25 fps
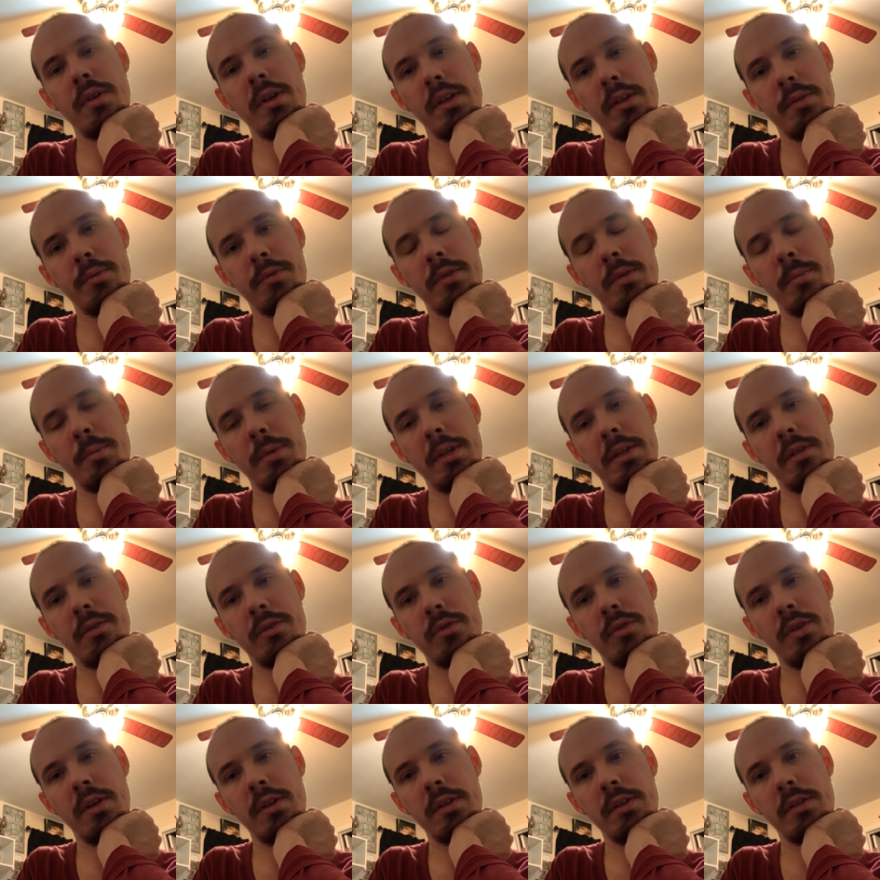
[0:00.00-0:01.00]
Uh, somebody
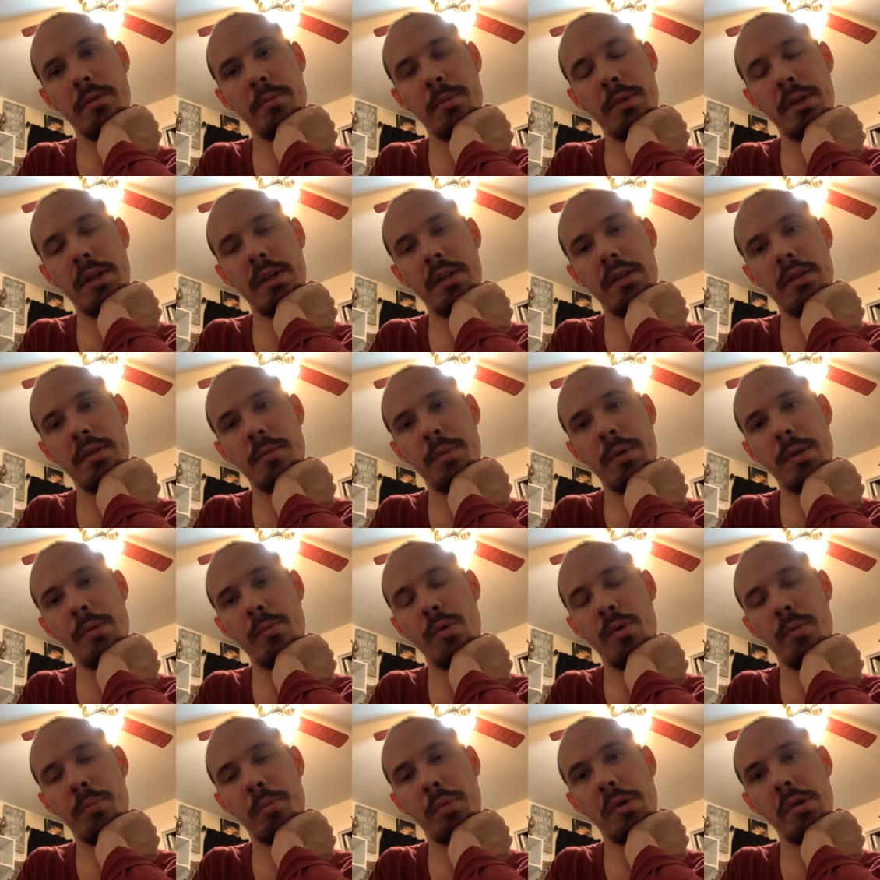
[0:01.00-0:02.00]
instructed me to be
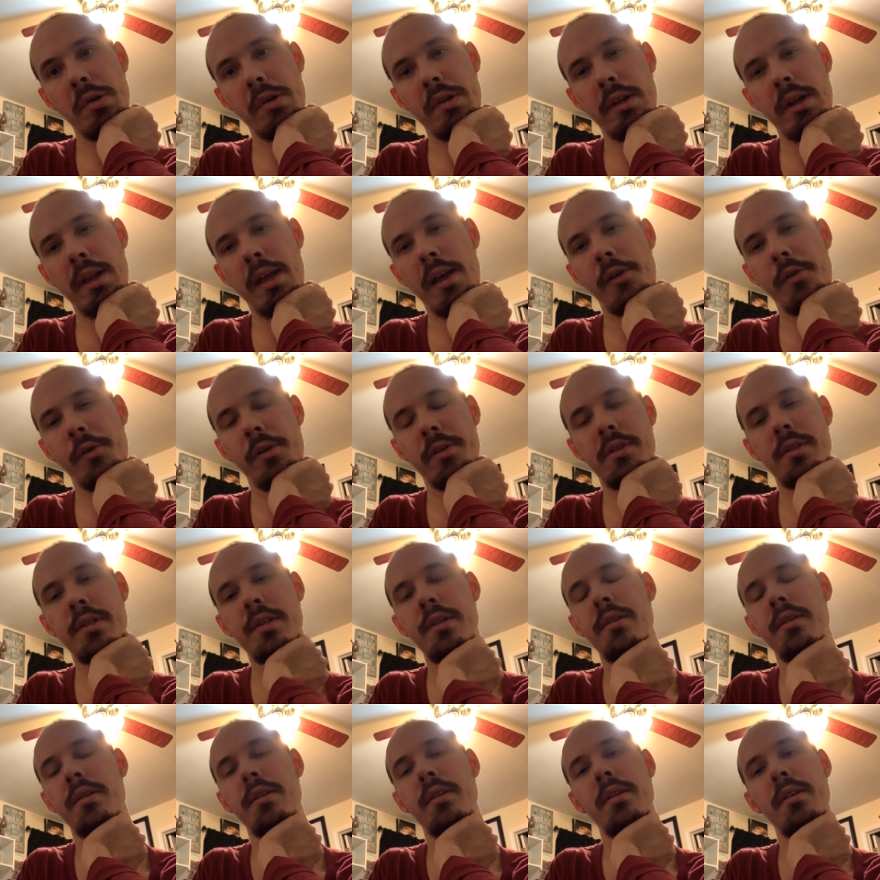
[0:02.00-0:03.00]
more prudent how I
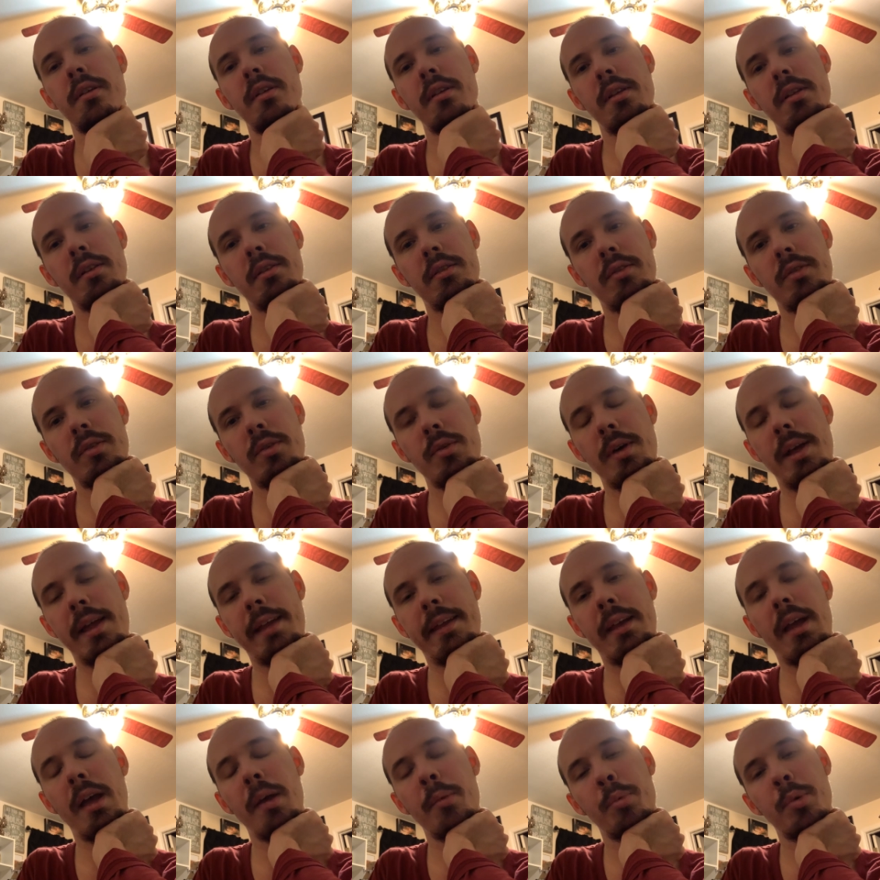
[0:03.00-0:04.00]
shared it, and so
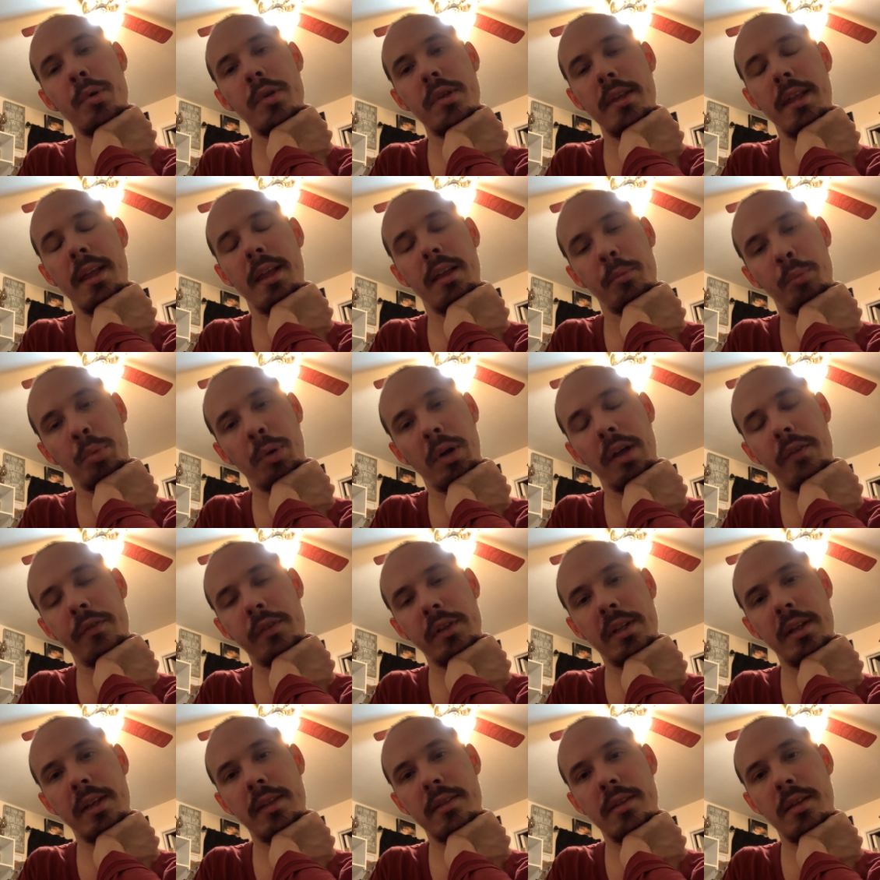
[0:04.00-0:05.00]
I I put that
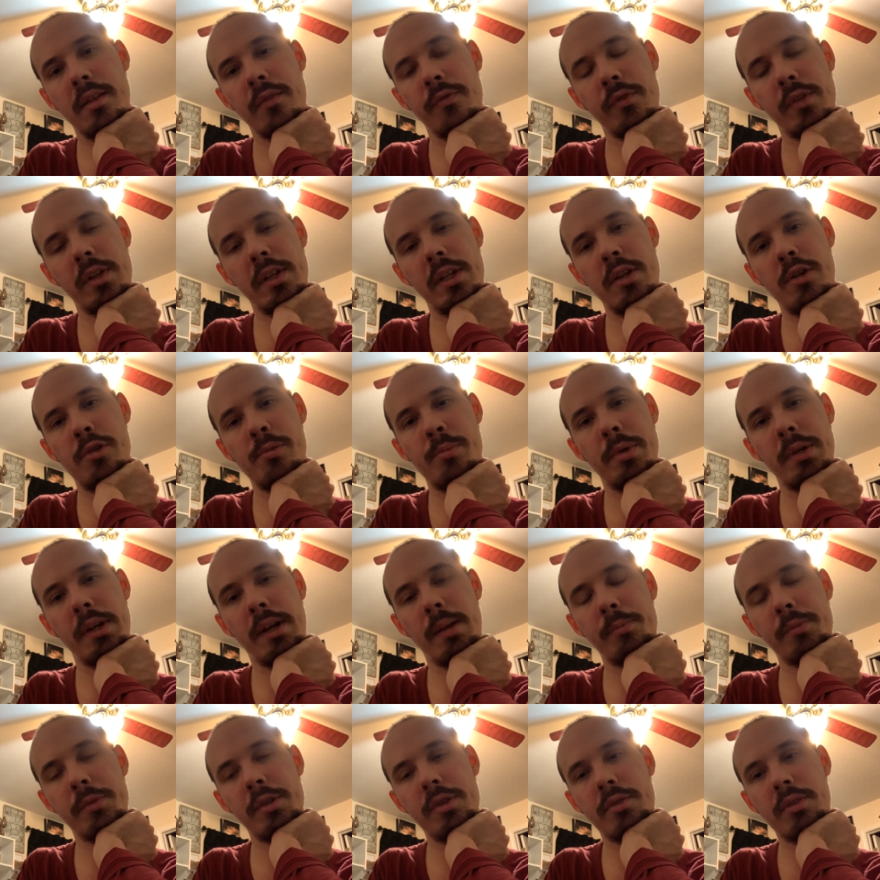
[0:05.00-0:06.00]
privatized that video, but
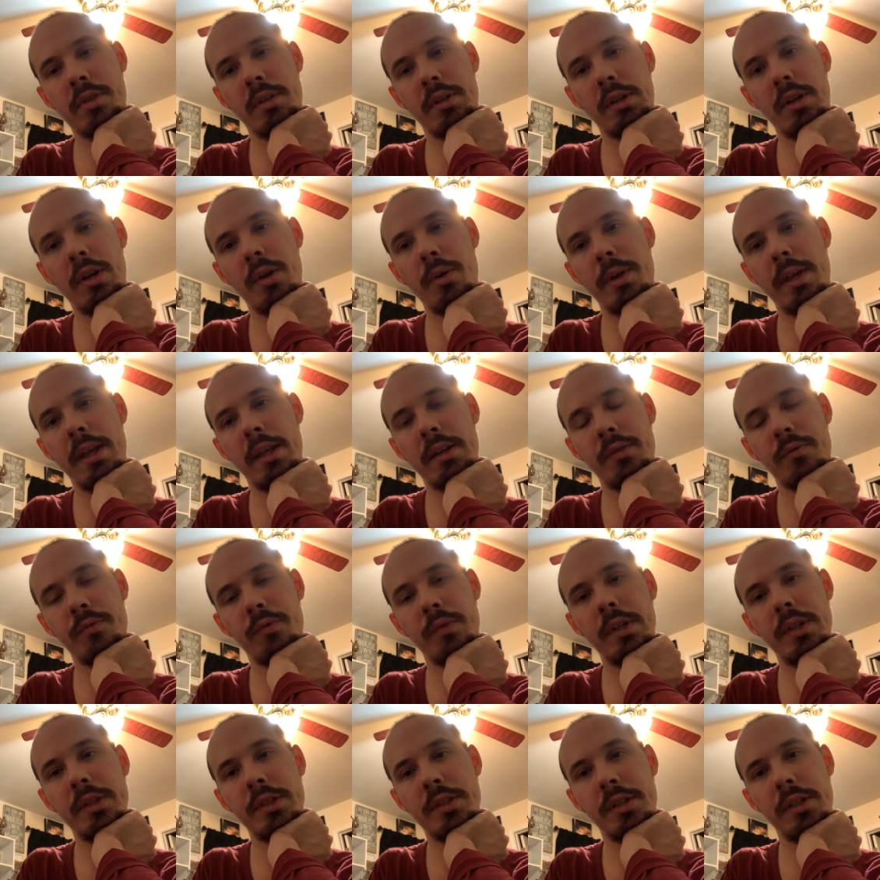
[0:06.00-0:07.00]
I'm just gonna go ahead and
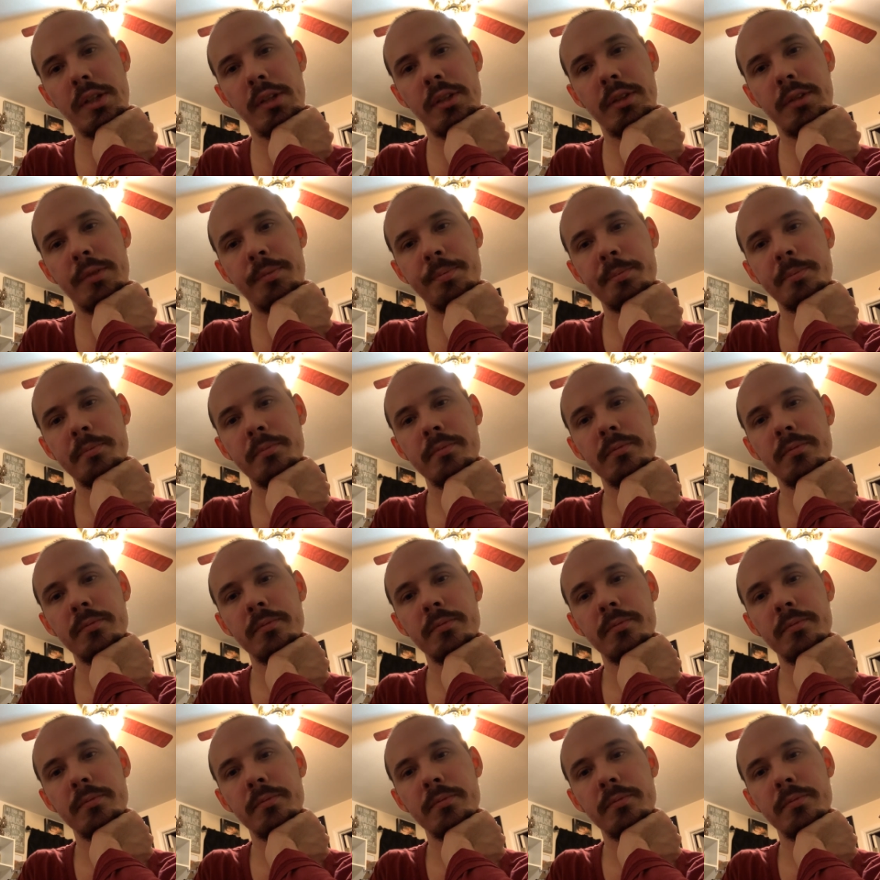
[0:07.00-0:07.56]
reshare it.